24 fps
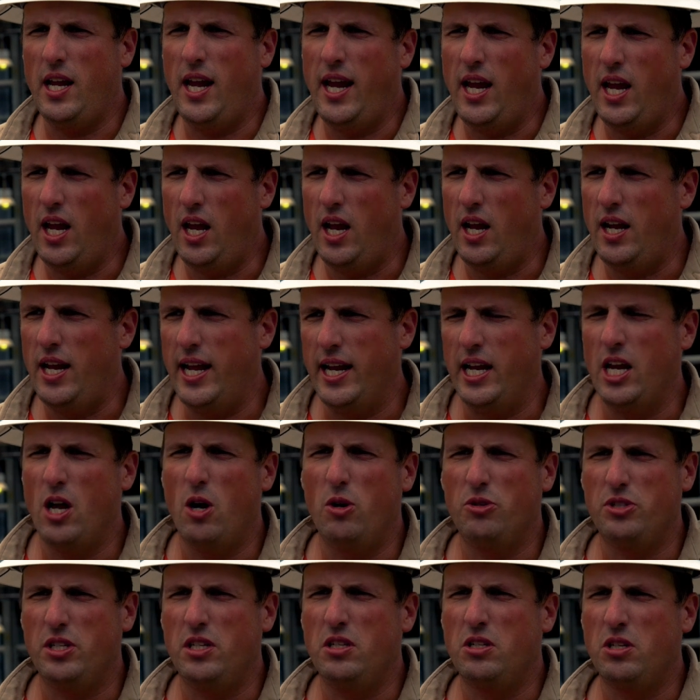and it
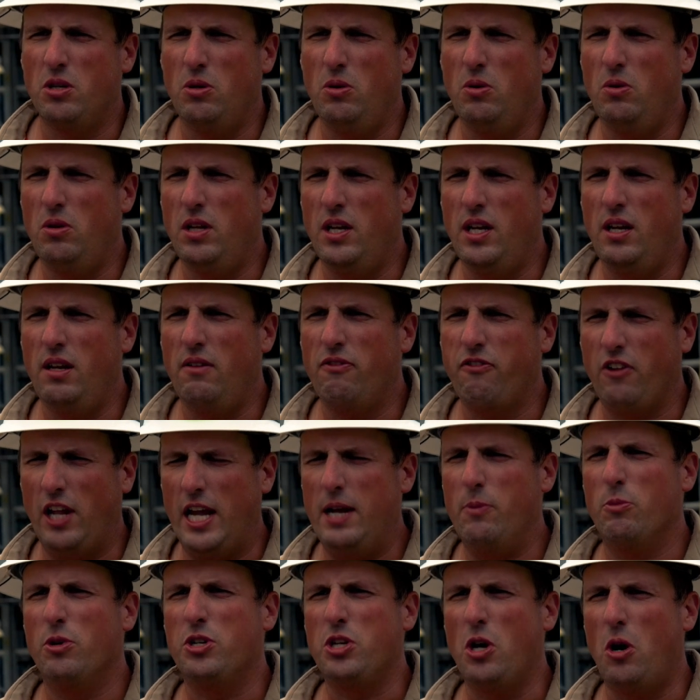goes into the
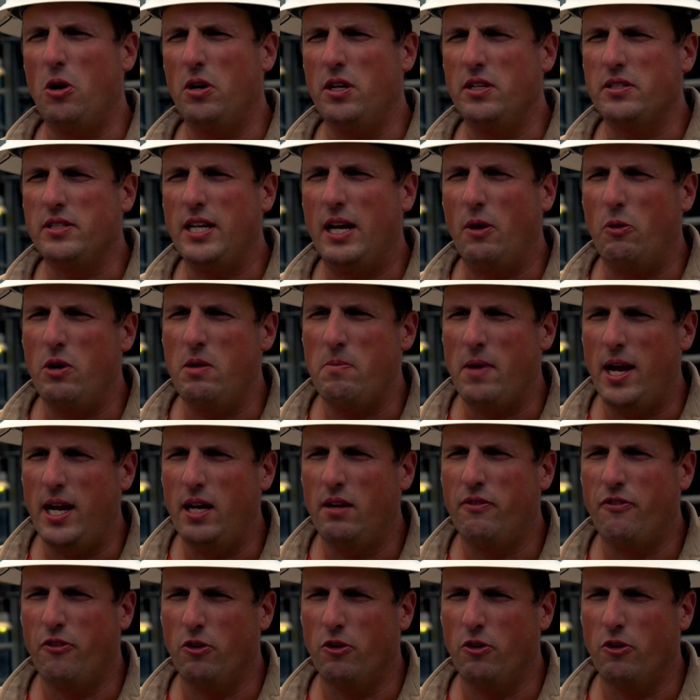flame retardants that we make